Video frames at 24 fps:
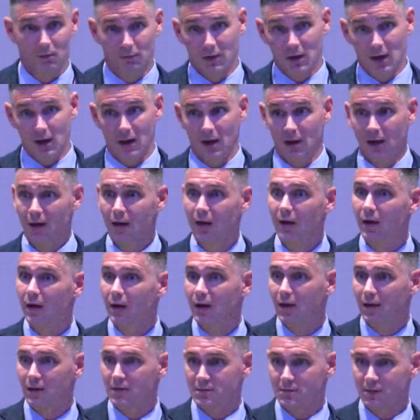Yeah.
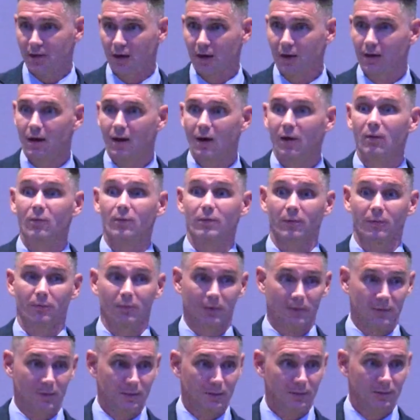It's like, oh, they're
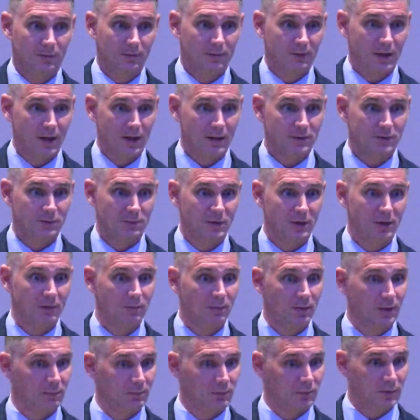gonna catch me.
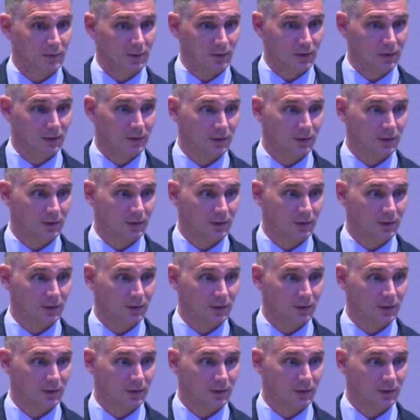Well, I'm gonna